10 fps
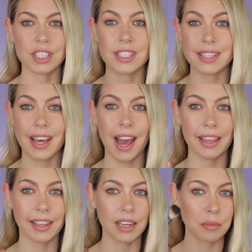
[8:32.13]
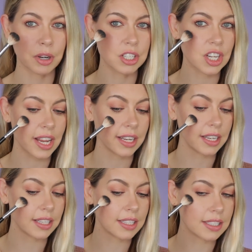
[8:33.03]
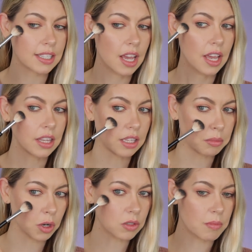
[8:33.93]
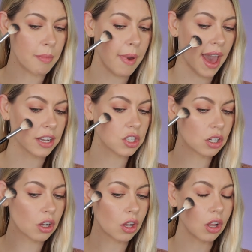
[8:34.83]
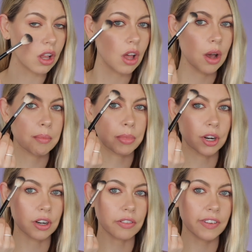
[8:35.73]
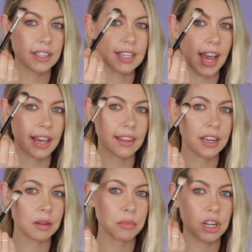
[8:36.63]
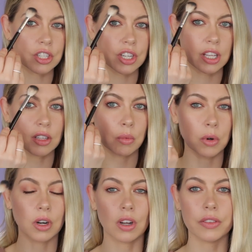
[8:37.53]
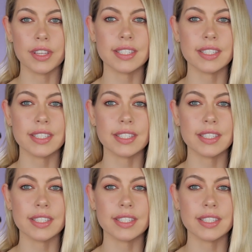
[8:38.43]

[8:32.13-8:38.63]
This is a highlighting brush, and it is the most magical, perfect highlighting brush in the world.